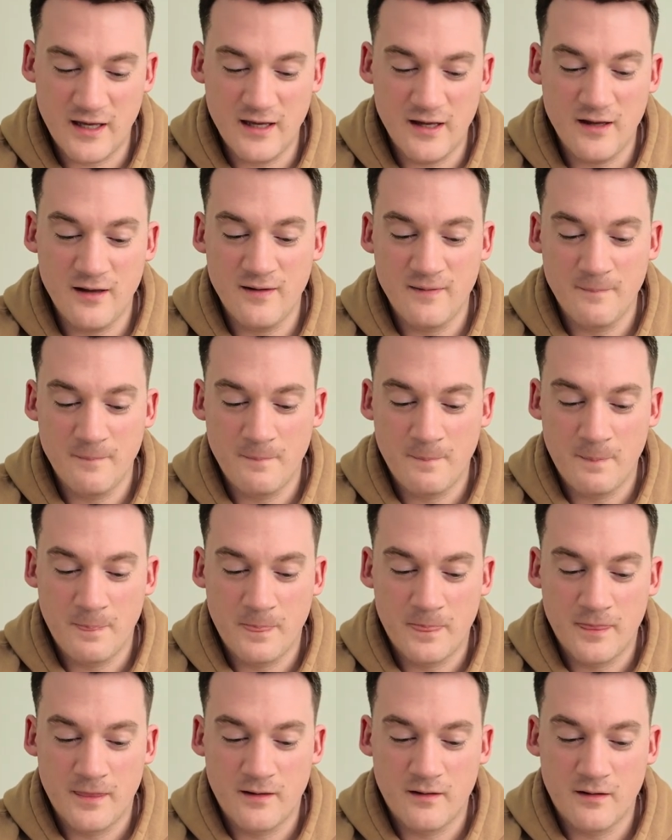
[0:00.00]
here,
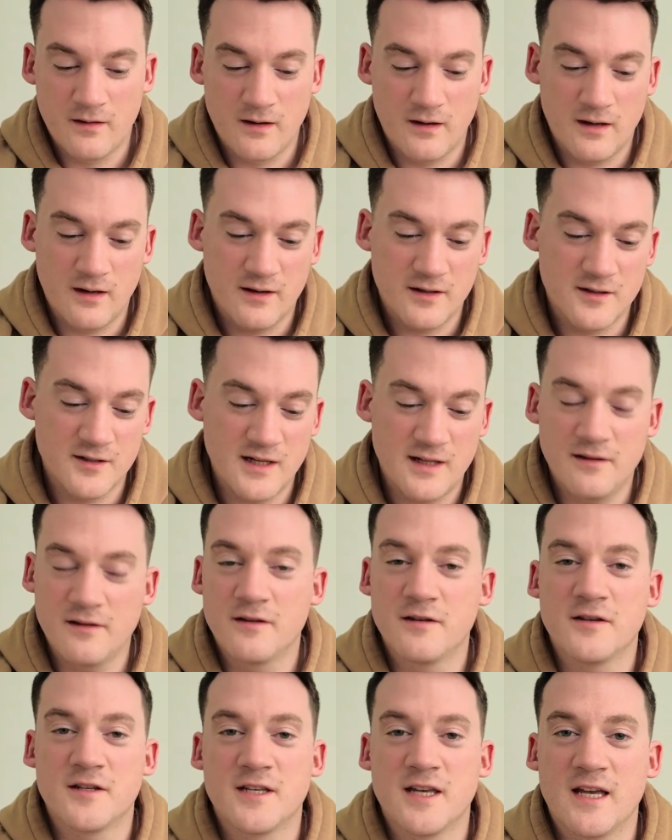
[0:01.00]

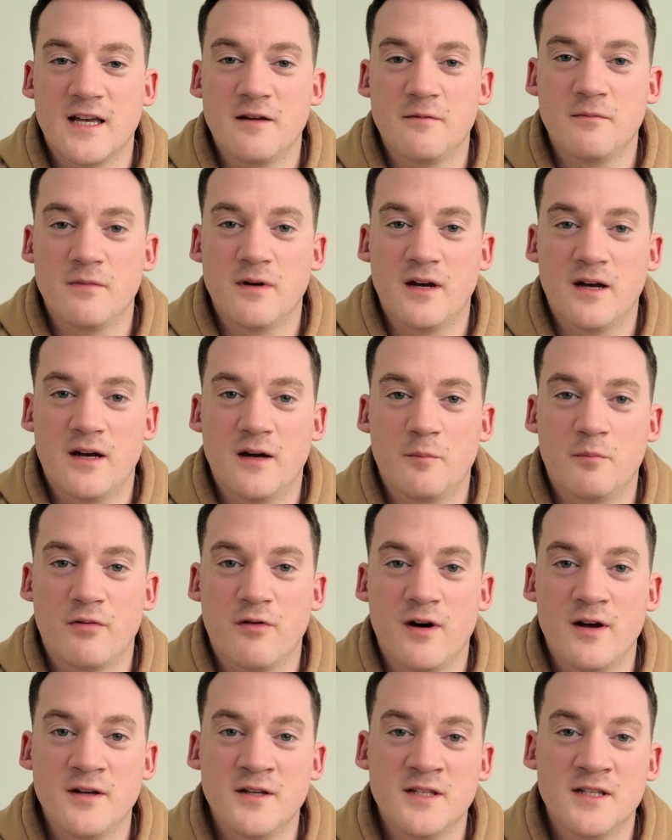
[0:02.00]
exactly the same
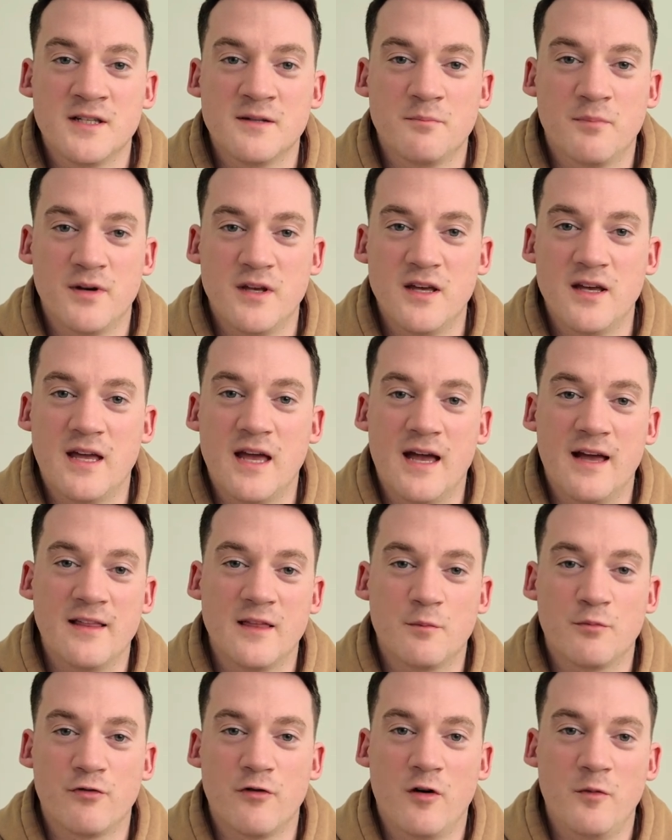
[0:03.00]
price, but you're
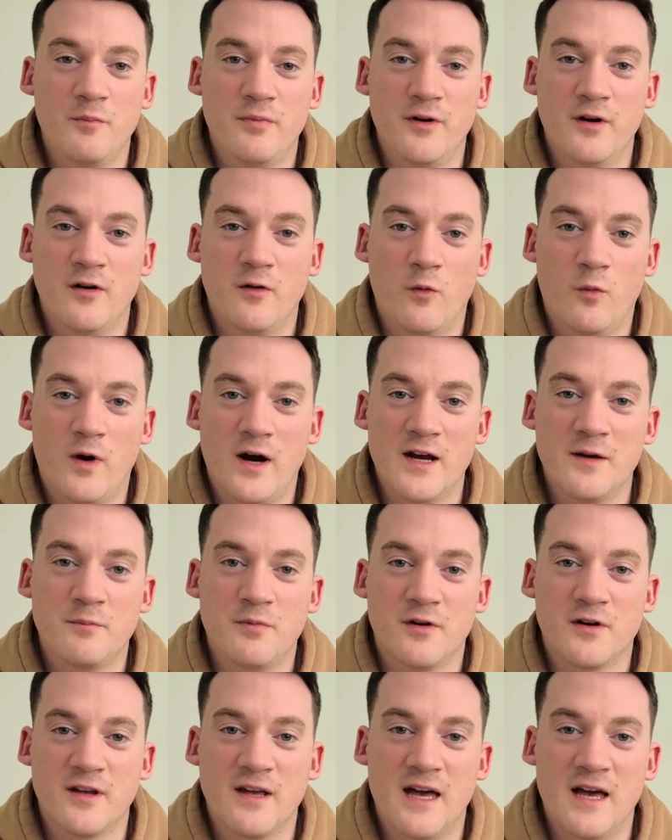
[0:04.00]
getting the proper
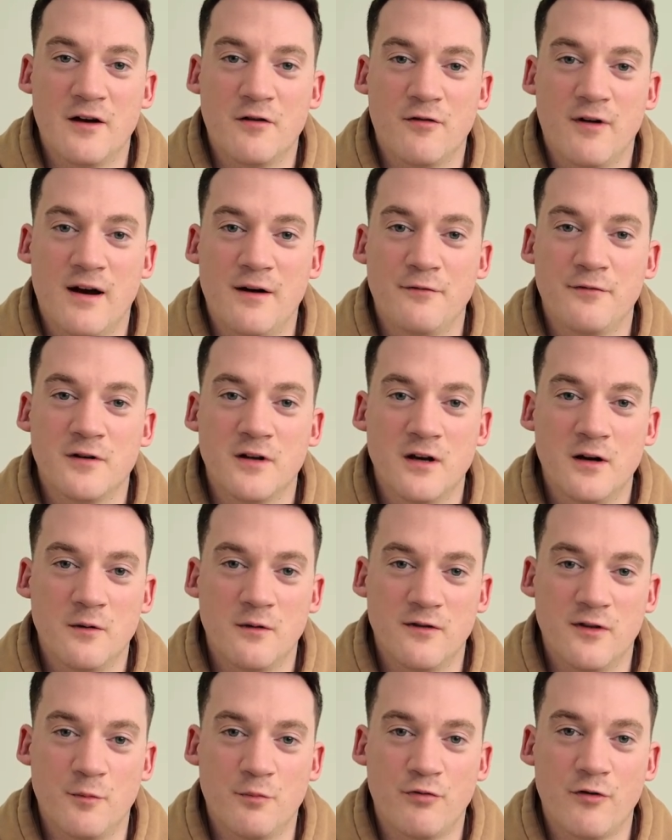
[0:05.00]
wide body aircraft
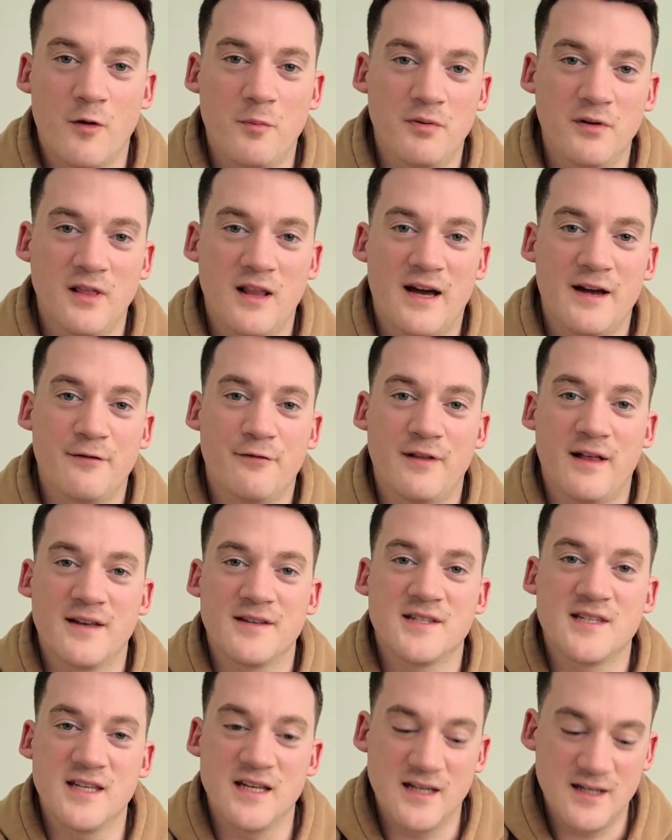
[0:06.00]
with the proper lie
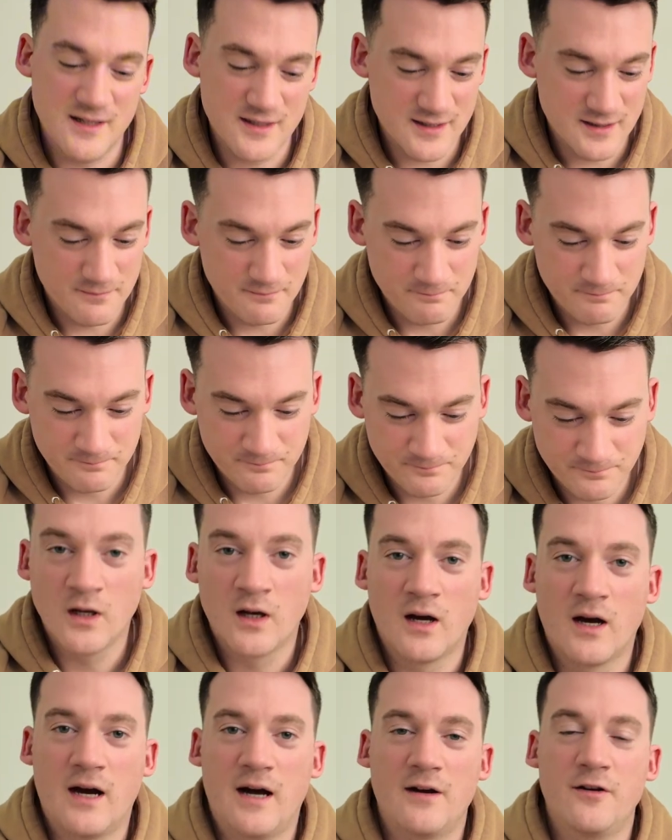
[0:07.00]
flat seat.
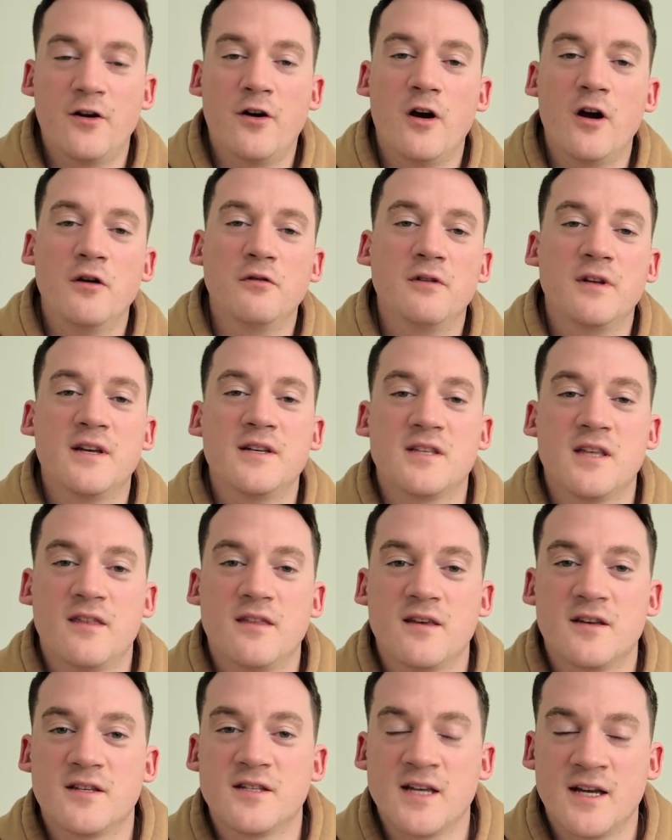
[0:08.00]
And not only is it
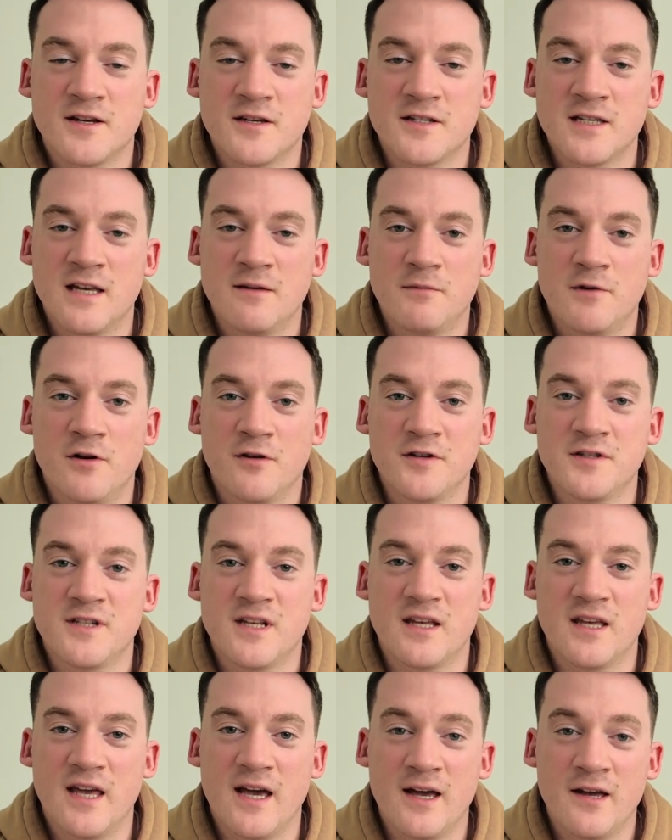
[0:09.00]
the exact same cost
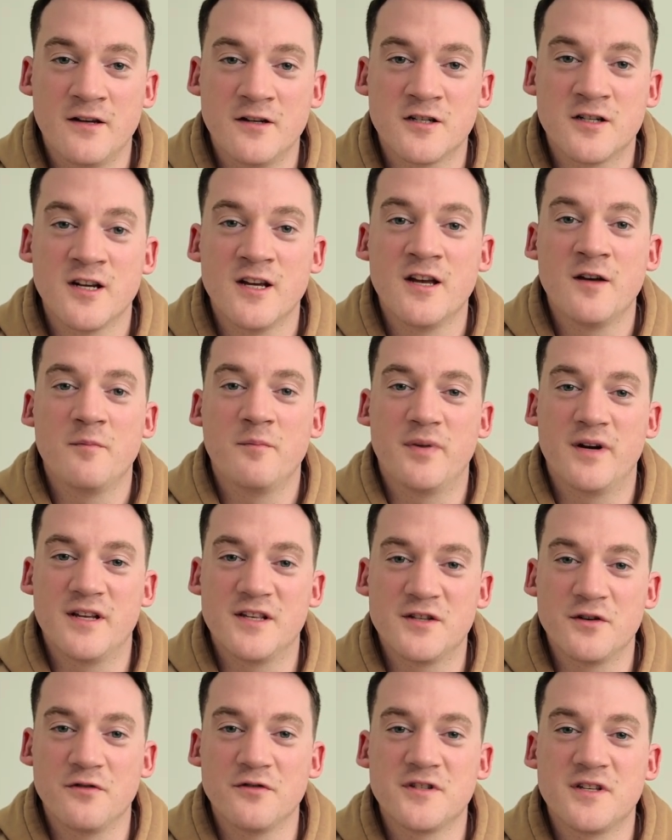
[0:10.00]
in cash, but
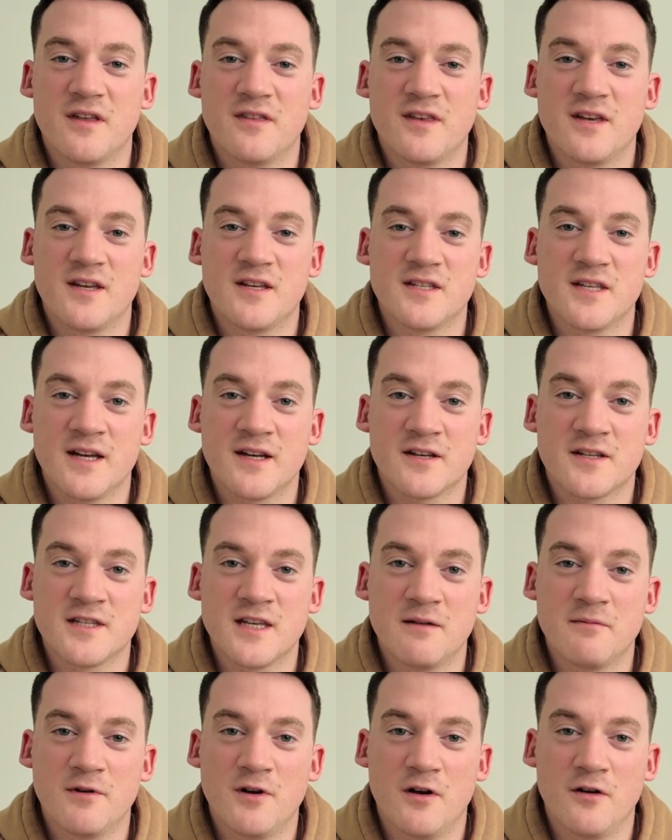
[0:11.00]
it's also the exact
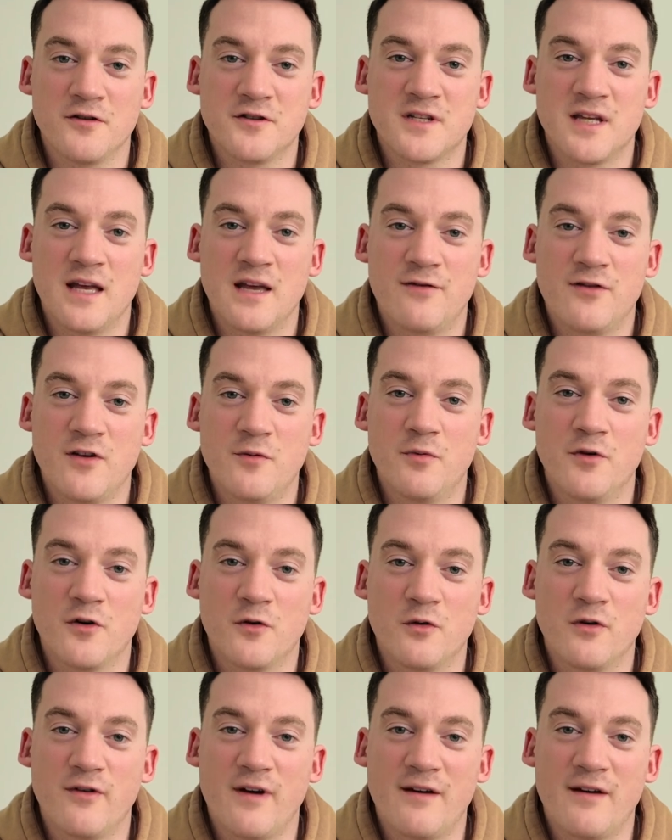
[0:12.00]
same cost if you book with